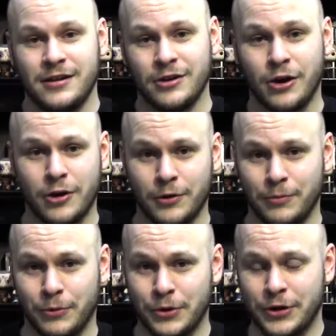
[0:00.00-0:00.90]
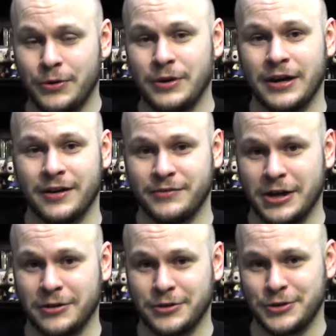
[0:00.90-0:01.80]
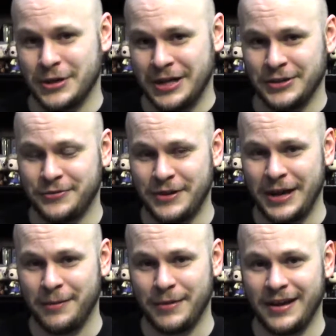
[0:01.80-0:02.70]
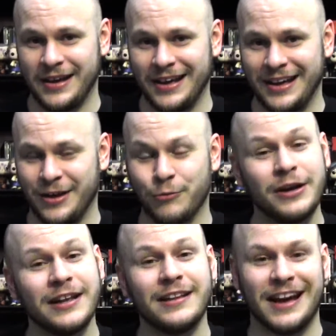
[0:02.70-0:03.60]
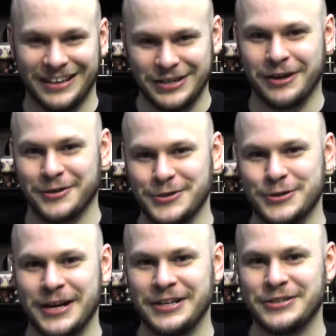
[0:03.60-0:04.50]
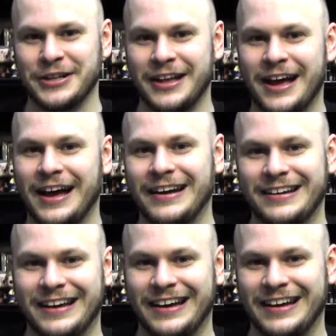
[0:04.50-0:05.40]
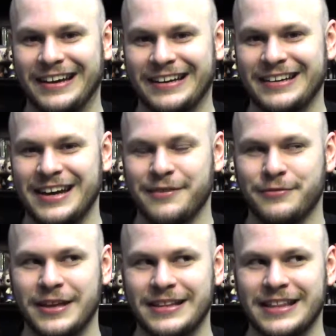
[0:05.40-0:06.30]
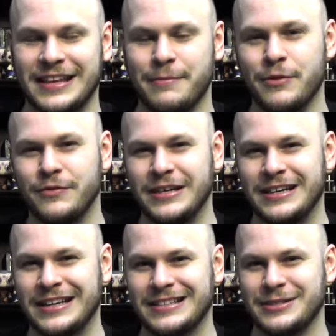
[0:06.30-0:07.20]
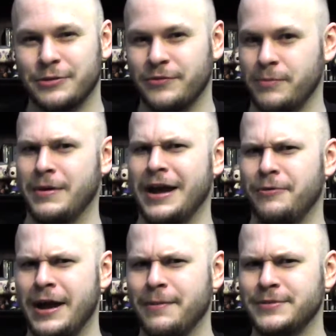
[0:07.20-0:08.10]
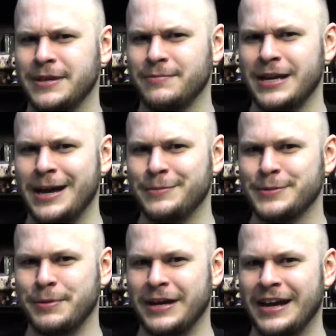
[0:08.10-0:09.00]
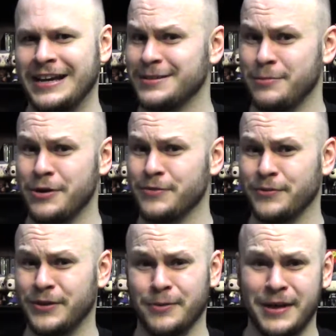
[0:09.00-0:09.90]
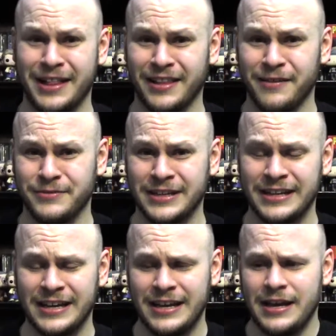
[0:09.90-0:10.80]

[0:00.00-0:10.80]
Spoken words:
Carl Mordo of Doctor Strange fame. Really like Doctor Strange a lot. Kind of think that movie gets sort of a bad rap sometimes, but as a Marvel film, I loved it.